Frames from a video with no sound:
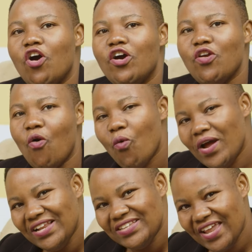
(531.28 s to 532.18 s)
on
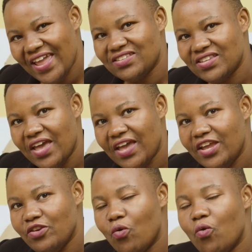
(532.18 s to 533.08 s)
what it takes
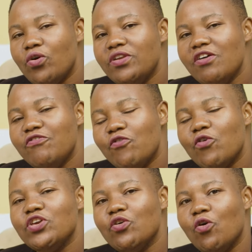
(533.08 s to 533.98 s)
in order
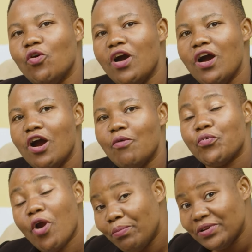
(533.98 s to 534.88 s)
for your
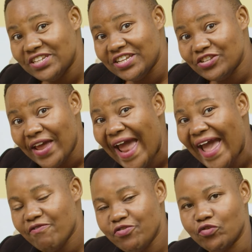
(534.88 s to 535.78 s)
property to
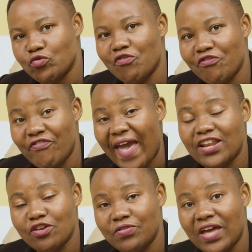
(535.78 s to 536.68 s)
have the sort of
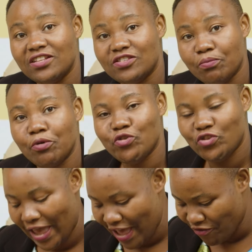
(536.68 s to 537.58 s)
value that it's supposed
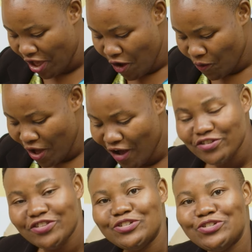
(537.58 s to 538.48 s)
to have. Well,
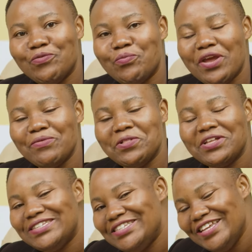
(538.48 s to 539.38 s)
after the short break, we'll
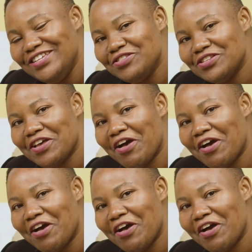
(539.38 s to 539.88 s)
continue this